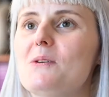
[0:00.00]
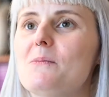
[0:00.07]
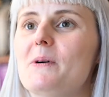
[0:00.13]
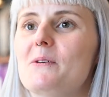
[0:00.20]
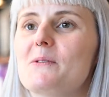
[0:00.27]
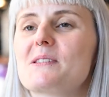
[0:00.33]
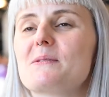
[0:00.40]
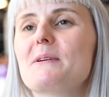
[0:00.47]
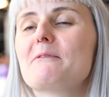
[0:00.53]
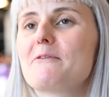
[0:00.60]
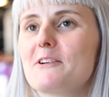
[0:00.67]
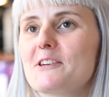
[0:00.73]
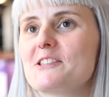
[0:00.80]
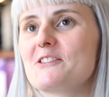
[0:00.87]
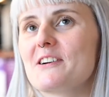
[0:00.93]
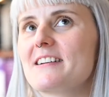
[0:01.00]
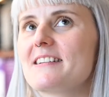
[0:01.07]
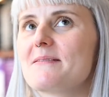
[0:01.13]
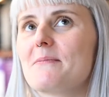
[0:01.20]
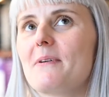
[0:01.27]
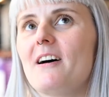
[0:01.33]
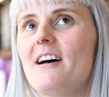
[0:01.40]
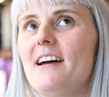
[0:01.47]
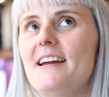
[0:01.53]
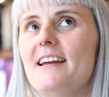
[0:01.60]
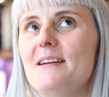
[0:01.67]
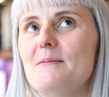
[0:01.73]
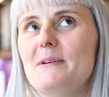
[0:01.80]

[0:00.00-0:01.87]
but was a bit frustrated by